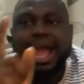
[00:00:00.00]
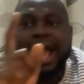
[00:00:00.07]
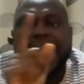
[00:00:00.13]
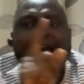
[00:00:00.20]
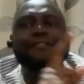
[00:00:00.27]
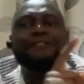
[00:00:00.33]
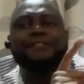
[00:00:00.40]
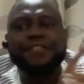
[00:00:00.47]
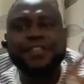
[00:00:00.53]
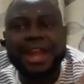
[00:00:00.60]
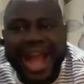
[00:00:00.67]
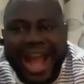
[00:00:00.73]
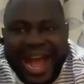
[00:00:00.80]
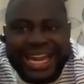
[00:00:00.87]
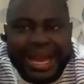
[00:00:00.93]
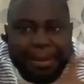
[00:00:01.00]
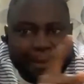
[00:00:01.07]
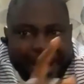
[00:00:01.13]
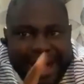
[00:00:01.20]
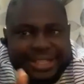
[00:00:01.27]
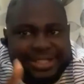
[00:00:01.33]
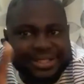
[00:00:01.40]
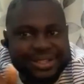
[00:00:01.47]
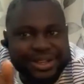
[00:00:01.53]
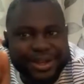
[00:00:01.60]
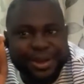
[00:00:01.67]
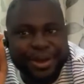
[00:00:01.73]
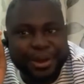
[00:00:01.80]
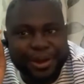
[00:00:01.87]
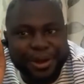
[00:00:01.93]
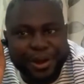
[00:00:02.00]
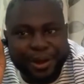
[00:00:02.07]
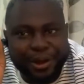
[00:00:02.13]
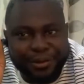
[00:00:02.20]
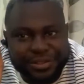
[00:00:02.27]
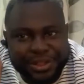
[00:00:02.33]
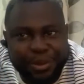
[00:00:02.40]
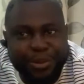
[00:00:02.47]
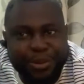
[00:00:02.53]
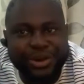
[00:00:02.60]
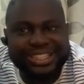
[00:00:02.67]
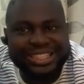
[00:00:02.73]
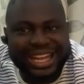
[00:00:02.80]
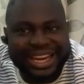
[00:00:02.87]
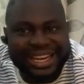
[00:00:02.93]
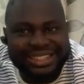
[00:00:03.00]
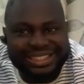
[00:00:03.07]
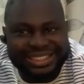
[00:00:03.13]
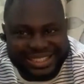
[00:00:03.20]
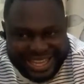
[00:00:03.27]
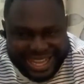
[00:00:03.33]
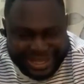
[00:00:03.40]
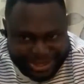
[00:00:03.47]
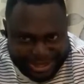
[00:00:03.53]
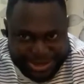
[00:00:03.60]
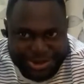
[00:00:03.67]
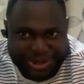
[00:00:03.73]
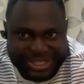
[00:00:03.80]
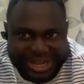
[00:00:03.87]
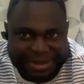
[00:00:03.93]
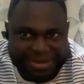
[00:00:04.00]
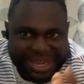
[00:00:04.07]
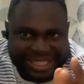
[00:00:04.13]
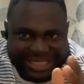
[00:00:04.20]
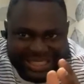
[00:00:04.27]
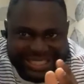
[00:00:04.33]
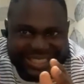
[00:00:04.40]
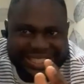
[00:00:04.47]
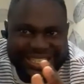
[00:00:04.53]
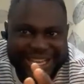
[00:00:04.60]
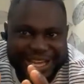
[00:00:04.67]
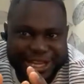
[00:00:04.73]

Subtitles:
Every other part of the world that they are serious about this